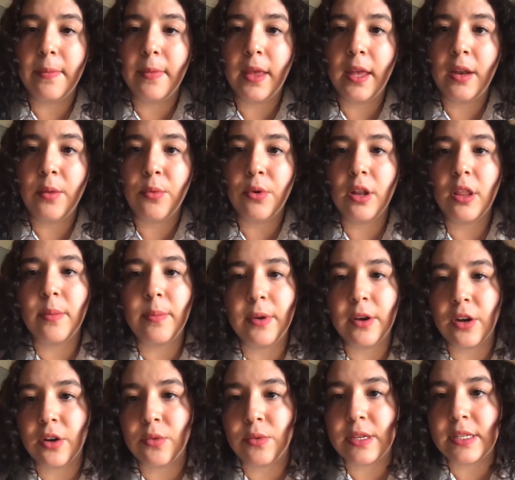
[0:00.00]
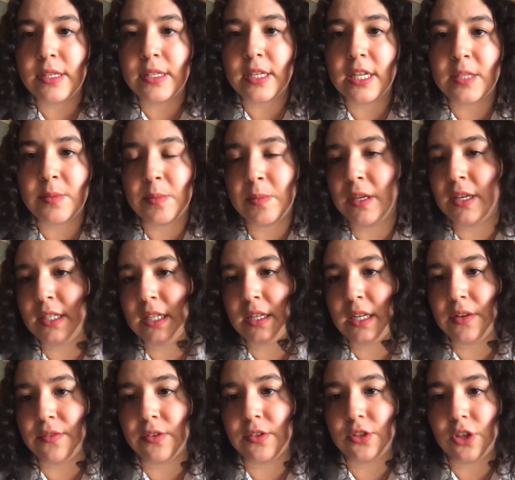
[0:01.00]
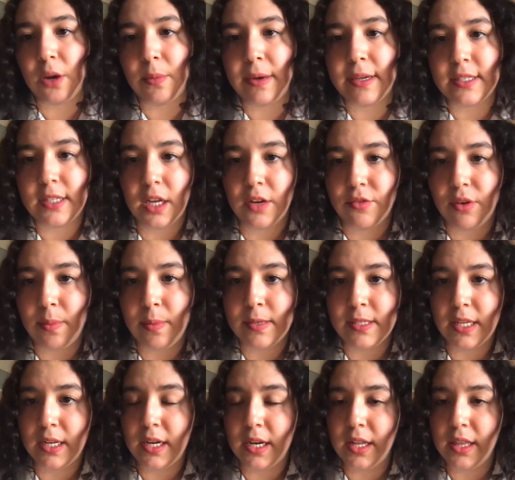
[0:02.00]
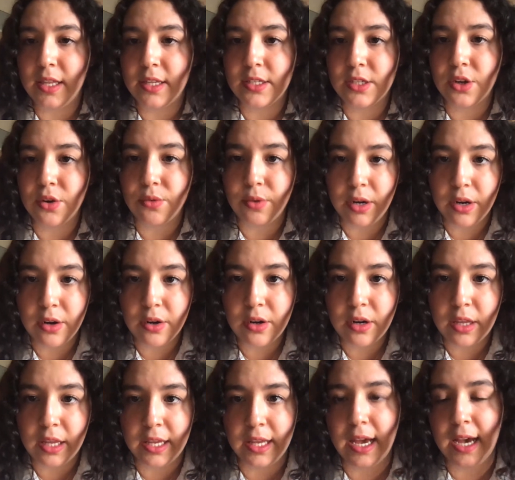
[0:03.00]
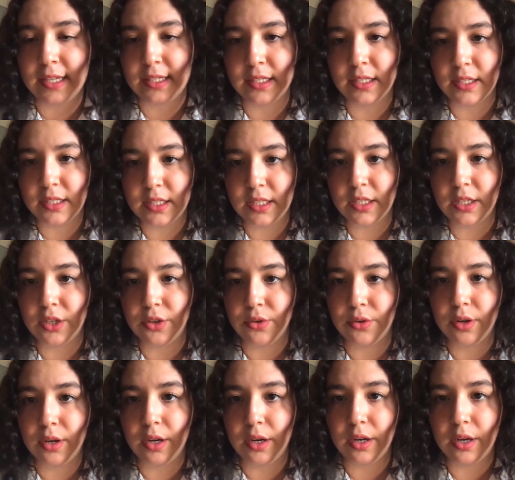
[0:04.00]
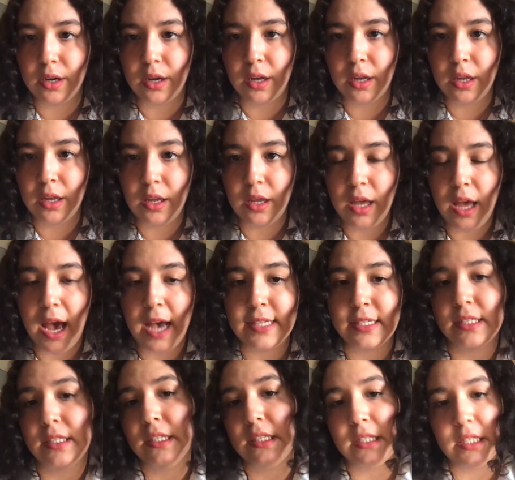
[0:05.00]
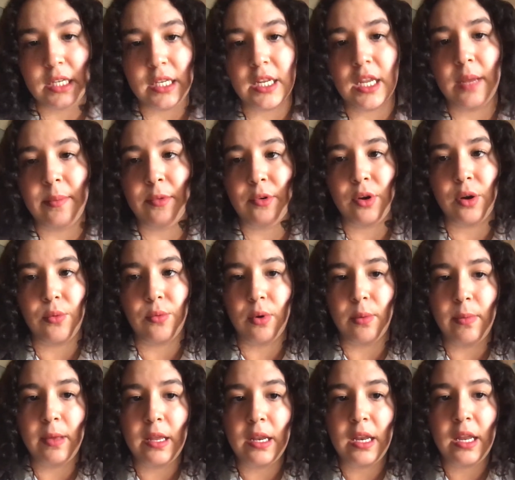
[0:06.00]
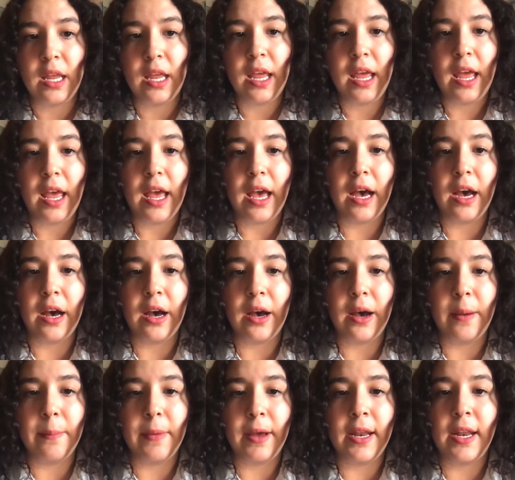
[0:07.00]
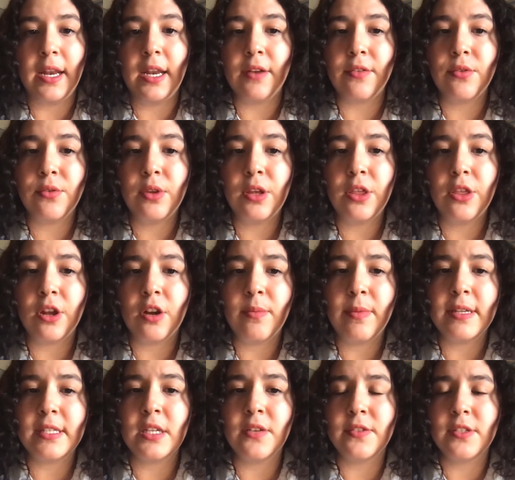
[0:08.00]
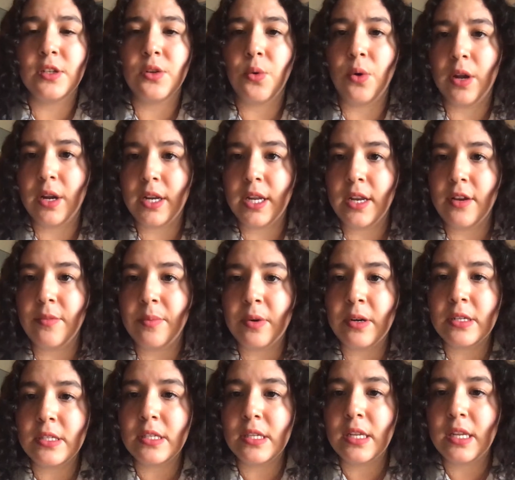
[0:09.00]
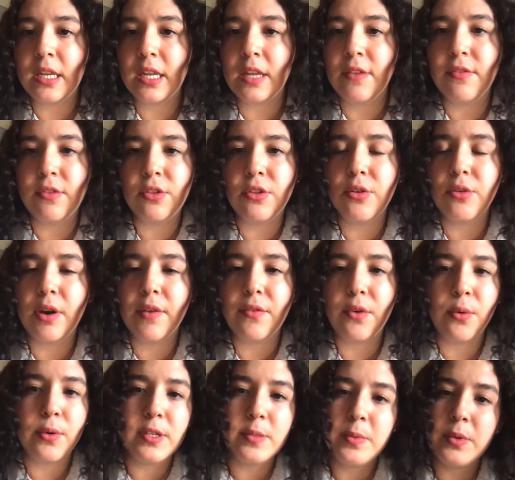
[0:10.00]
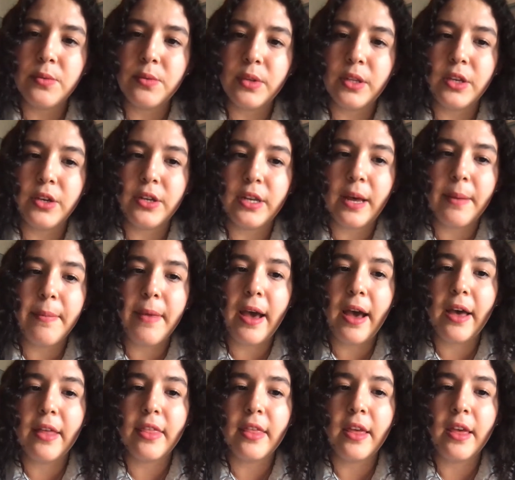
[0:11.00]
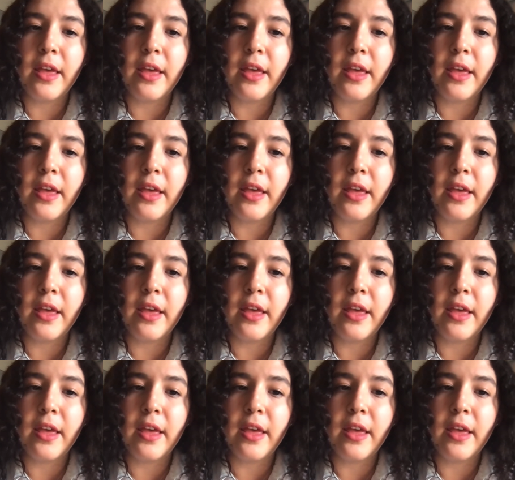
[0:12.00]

And one of the bigger reasons has been because I never saw myself represented in this career, like as a Latina immigrant woman. And I never really thought of myself as a quantitative person, even though I've always been really good at math.